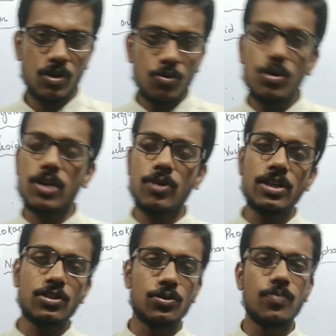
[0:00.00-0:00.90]
we are
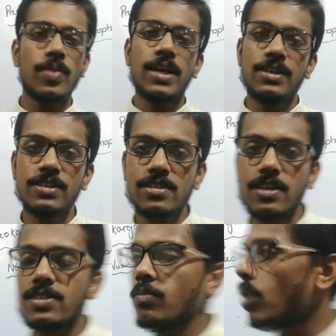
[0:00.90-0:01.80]
going to
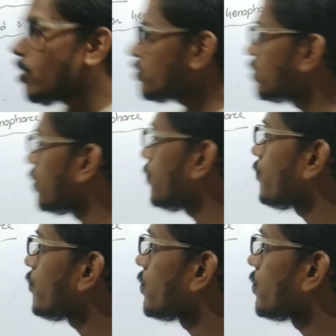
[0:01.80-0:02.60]
discuss about the